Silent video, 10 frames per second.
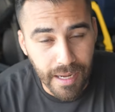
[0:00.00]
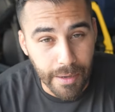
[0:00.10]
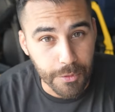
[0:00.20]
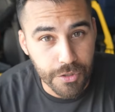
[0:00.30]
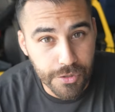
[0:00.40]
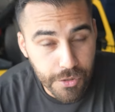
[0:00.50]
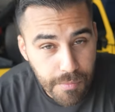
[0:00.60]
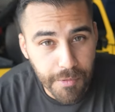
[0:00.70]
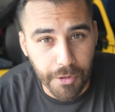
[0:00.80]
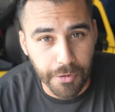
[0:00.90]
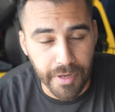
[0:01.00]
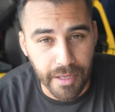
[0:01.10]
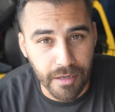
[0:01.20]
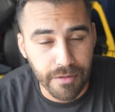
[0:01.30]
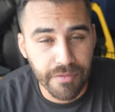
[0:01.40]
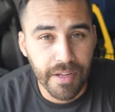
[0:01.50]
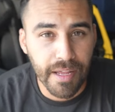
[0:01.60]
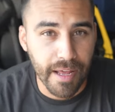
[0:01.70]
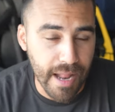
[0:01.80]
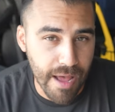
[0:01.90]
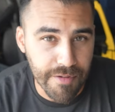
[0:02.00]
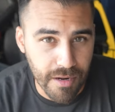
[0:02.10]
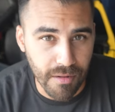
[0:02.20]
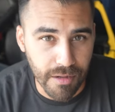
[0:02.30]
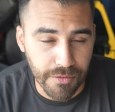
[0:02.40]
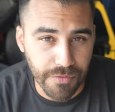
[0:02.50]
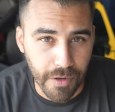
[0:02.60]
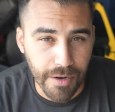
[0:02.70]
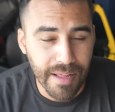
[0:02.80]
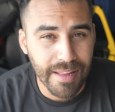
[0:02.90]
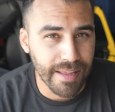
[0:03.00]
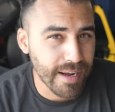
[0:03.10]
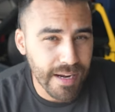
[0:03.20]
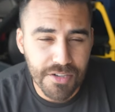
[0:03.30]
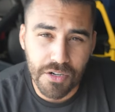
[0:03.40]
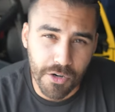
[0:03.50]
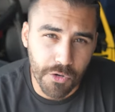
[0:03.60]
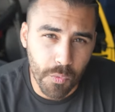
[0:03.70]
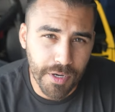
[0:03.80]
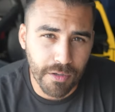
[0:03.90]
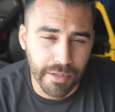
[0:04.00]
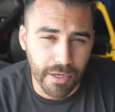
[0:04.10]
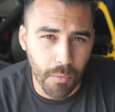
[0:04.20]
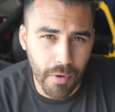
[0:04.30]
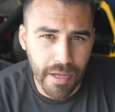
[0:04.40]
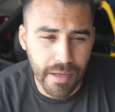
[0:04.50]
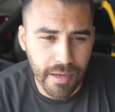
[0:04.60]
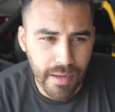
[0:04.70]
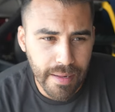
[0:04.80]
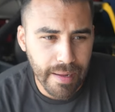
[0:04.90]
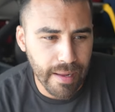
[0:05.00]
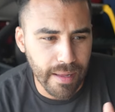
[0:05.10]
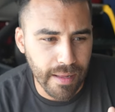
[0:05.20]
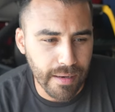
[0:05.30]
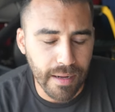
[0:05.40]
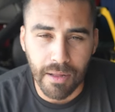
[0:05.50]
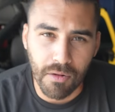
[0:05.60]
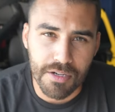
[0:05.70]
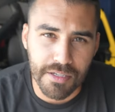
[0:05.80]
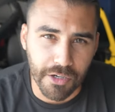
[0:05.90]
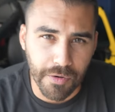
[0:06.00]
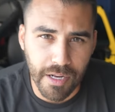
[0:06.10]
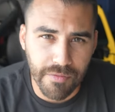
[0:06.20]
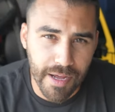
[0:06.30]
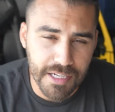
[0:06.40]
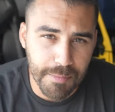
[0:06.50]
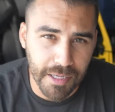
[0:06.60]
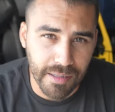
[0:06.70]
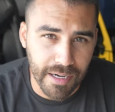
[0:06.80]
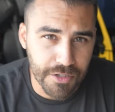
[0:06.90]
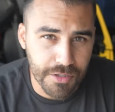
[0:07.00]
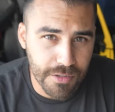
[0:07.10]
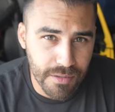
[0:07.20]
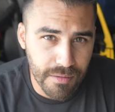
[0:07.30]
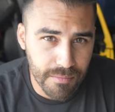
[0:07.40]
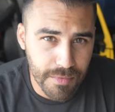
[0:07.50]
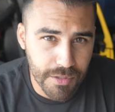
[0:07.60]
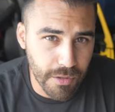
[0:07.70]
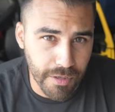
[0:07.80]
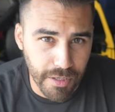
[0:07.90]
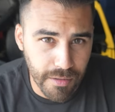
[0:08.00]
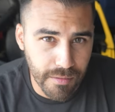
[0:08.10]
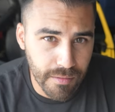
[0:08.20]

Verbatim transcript: I was super creative and having a lot of fun. That kind of started dwindling away, and I lost the creative aspect, and I just started